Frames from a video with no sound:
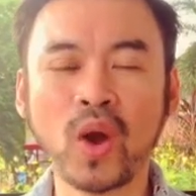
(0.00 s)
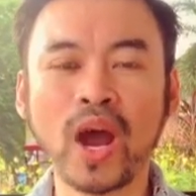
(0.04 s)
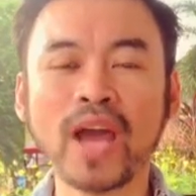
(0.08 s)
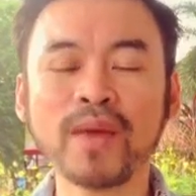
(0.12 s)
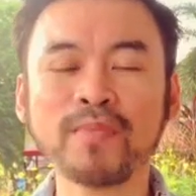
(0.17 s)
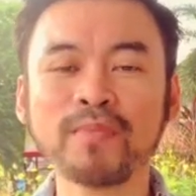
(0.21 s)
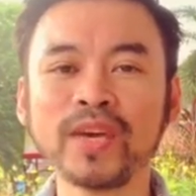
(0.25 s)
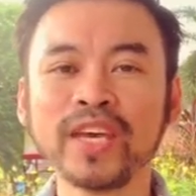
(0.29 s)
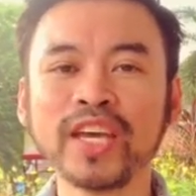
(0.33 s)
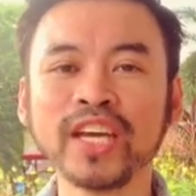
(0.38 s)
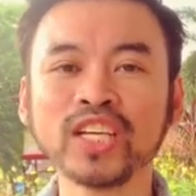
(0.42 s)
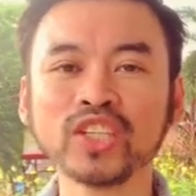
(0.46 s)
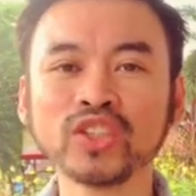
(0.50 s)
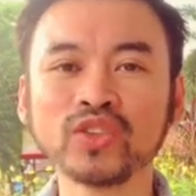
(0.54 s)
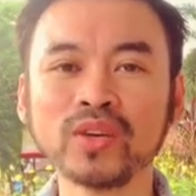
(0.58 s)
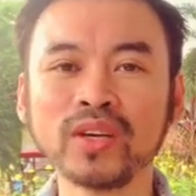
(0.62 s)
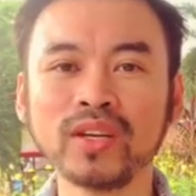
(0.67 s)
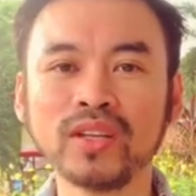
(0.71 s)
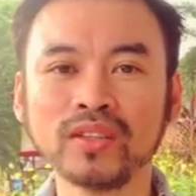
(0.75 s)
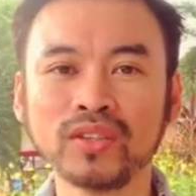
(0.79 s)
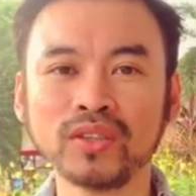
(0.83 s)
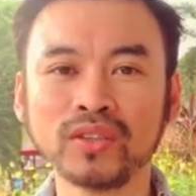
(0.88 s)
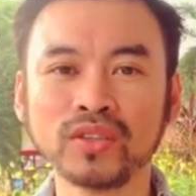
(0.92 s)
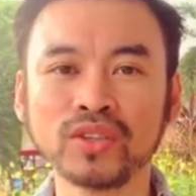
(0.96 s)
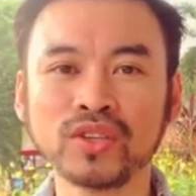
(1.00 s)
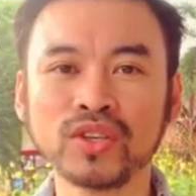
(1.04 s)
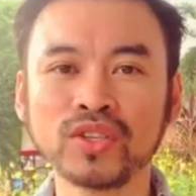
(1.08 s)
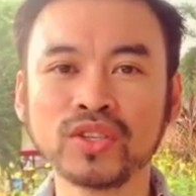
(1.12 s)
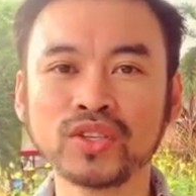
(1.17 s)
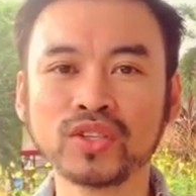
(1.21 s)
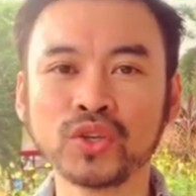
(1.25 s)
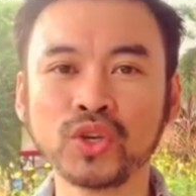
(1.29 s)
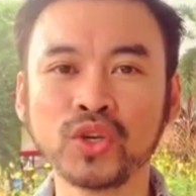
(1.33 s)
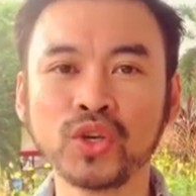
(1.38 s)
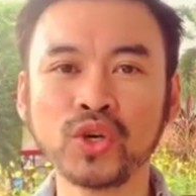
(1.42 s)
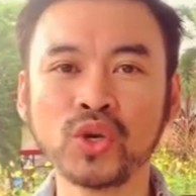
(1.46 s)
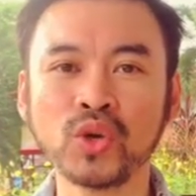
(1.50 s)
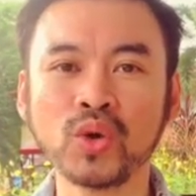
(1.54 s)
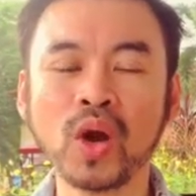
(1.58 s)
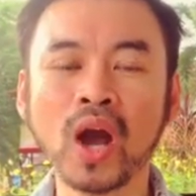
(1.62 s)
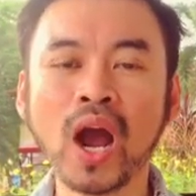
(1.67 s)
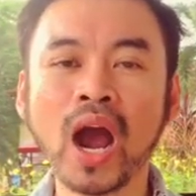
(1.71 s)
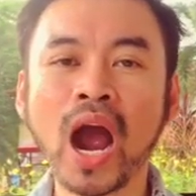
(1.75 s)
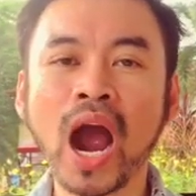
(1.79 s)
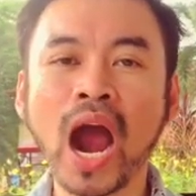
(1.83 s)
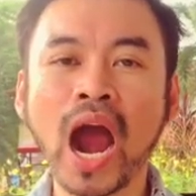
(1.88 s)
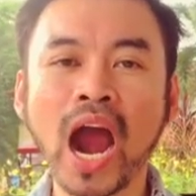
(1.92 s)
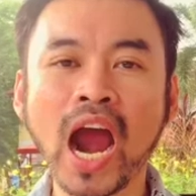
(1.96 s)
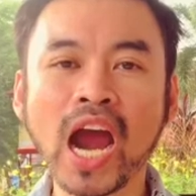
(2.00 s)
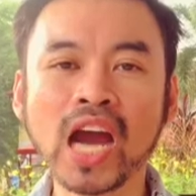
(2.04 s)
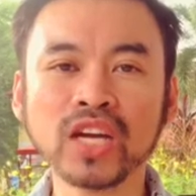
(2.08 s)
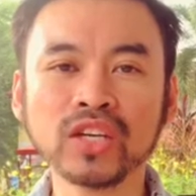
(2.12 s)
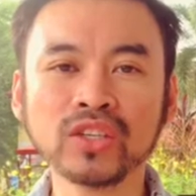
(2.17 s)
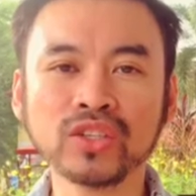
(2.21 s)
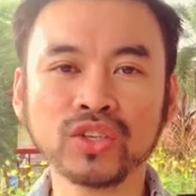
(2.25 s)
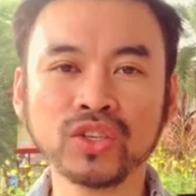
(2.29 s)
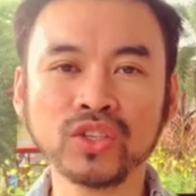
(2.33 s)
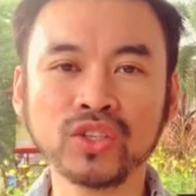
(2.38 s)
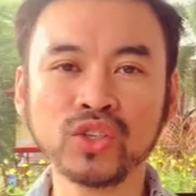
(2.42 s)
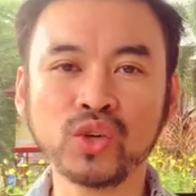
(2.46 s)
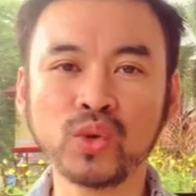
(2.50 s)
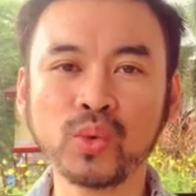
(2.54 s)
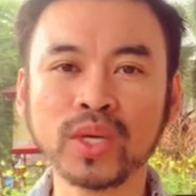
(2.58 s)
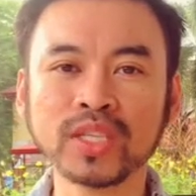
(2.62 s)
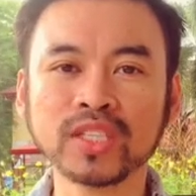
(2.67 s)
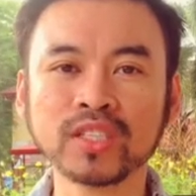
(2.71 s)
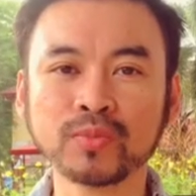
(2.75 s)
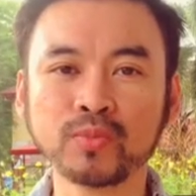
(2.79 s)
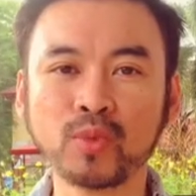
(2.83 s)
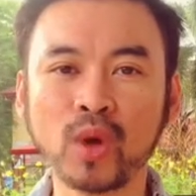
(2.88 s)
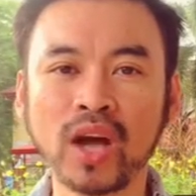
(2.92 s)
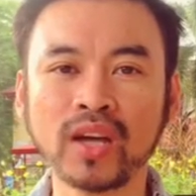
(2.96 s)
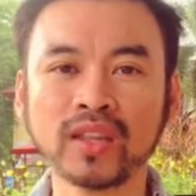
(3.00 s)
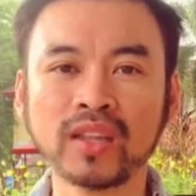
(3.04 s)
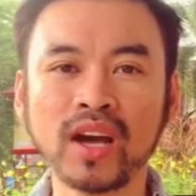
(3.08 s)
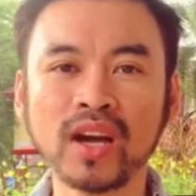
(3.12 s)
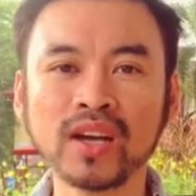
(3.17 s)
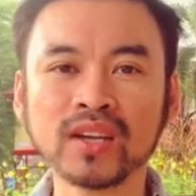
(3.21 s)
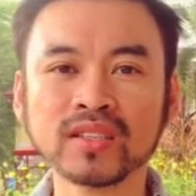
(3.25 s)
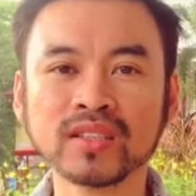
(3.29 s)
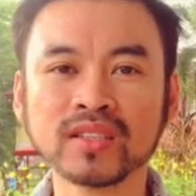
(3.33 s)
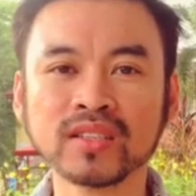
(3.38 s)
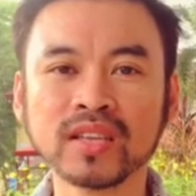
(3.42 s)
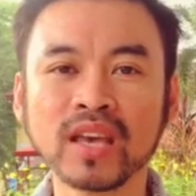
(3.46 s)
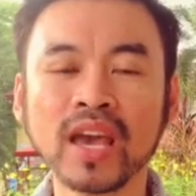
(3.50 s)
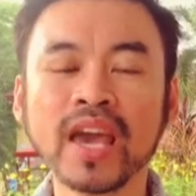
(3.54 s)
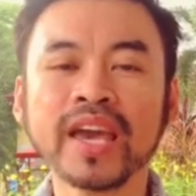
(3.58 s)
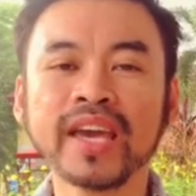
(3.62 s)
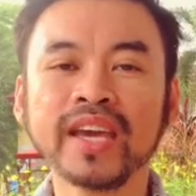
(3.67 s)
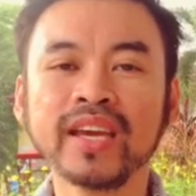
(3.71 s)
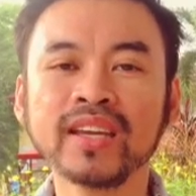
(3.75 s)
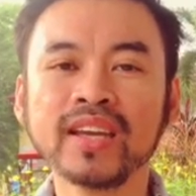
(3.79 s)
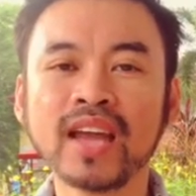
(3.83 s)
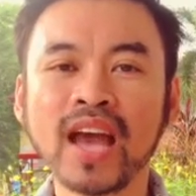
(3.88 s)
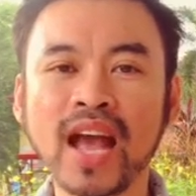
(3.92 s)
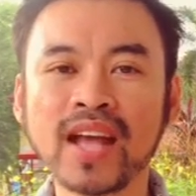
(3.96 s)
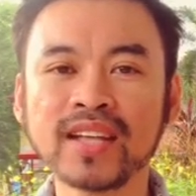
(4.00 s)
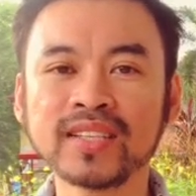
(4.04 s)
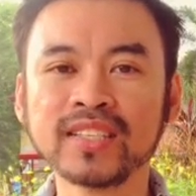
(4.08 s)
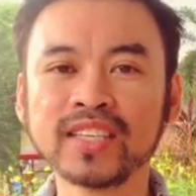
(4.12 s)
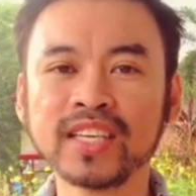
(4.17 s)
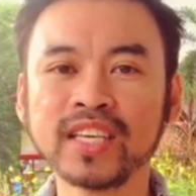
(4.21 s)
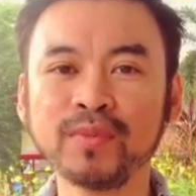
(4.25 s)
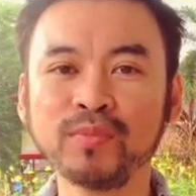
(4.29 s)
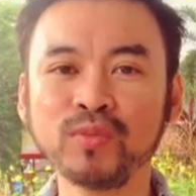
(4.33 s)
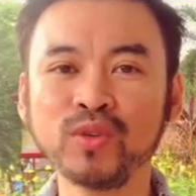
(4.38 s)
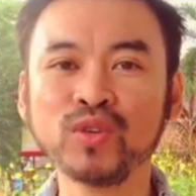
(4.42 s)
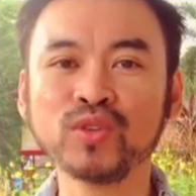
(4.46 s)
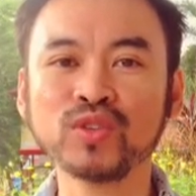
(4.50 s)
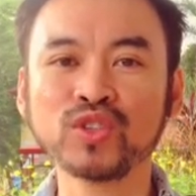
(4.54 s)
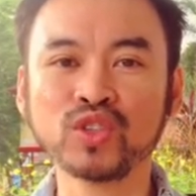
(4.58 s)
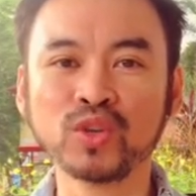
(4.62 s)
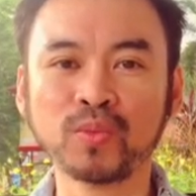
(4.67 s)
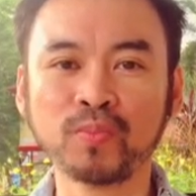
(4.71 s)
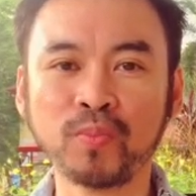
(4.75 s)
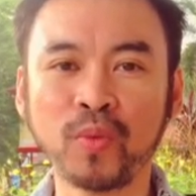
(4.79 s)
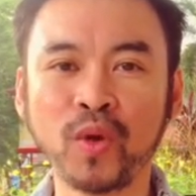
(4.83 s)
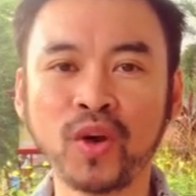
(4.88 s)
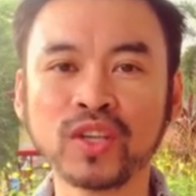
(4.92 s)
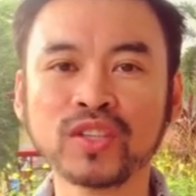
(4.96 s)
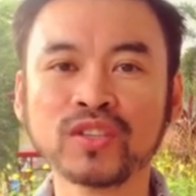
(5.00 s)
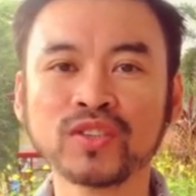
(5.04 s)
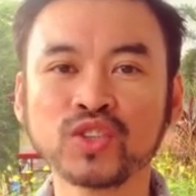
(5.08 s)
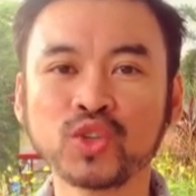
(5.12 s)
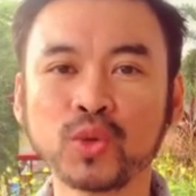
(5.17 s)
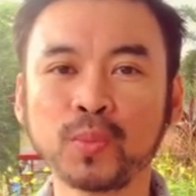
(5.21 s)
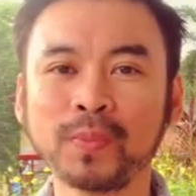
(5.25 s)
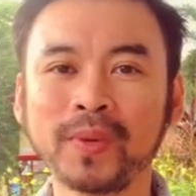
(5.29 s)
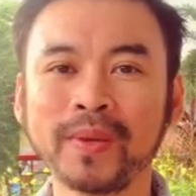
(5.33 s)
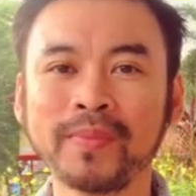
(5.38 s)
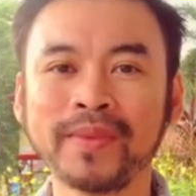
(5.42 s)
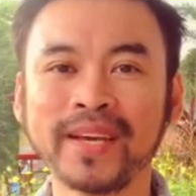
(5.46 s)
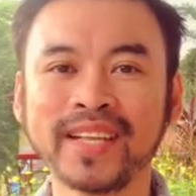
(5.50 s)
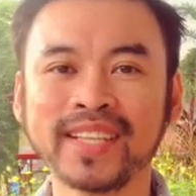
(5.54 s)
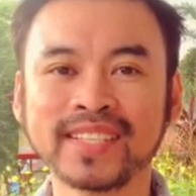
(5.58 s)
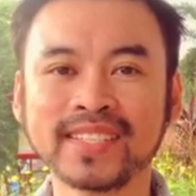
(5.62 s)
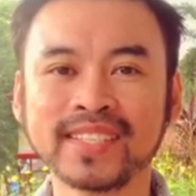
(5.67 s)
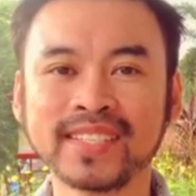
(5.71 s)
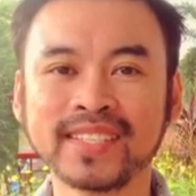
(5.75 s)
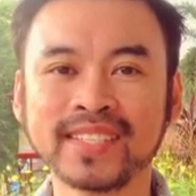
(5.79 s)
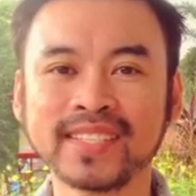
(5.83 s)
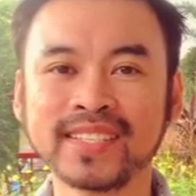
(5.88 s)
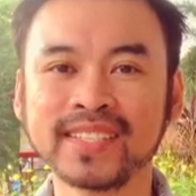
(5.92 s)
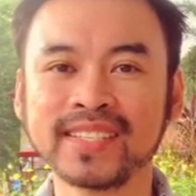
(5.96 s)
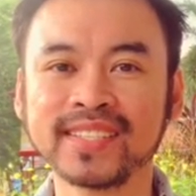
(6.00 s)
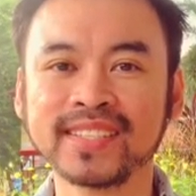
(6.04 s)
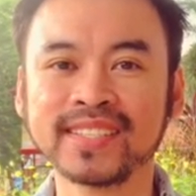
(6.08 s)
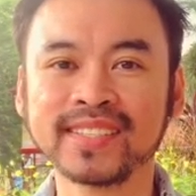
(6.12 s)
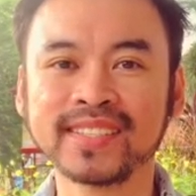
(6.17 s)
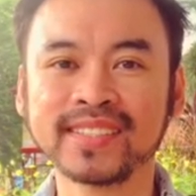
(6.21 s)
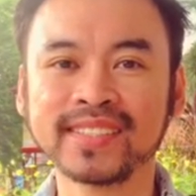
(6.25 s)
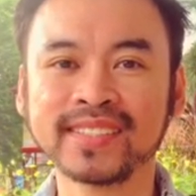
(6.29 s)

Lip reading: I'm here to introduce to you Ardeur newest products, Enhanced Immune Support Supplements.